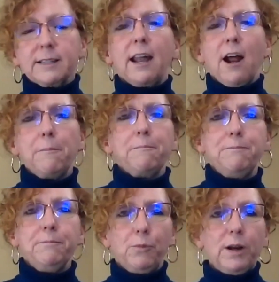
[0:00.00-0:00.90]
set up
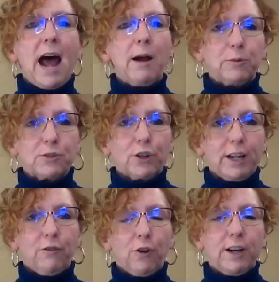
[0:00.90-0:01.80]
when I was
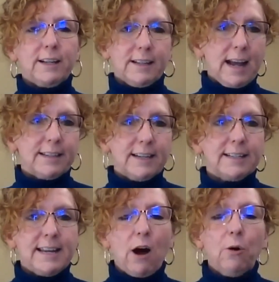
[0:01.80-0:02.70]
looking for it as it
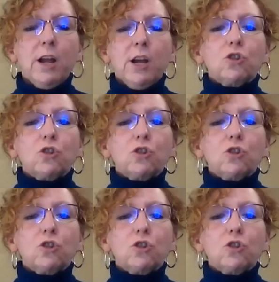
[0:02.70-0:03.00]
is now.